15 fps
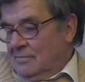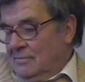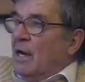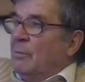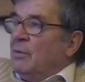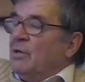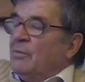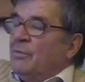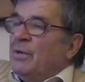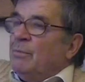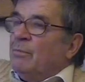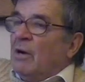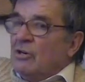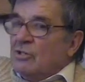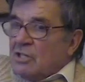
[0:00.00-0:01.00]
mean, it would be
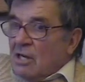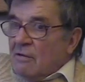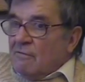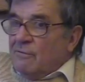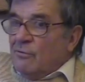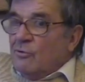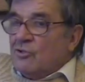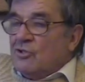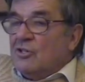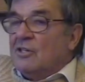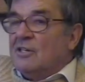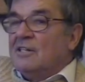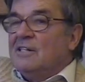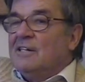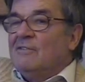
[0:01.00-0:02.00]
most
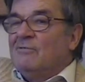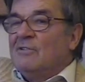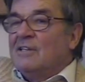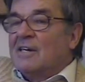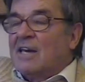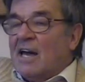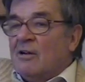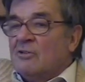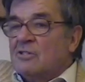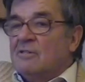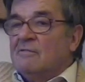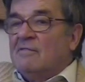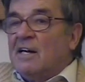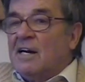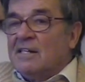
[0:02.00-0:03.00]
unfortunate if at the Council
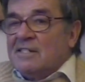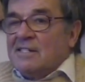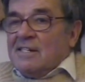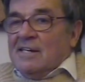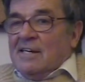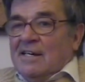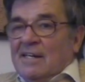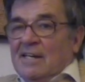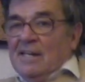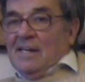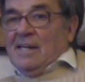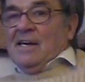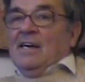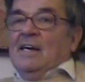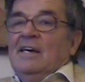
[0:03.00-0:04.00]
of Nicaea,
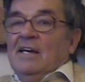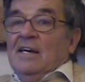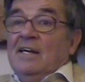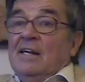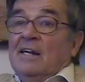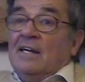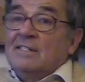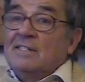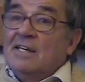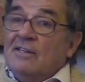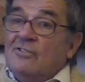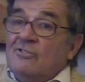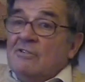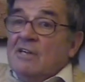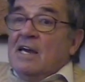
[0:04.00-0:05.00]
in let's say
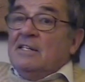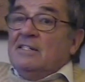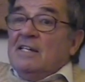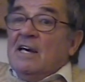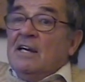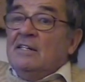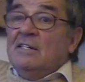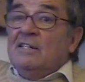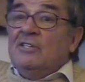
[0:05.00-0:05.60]
380 AD,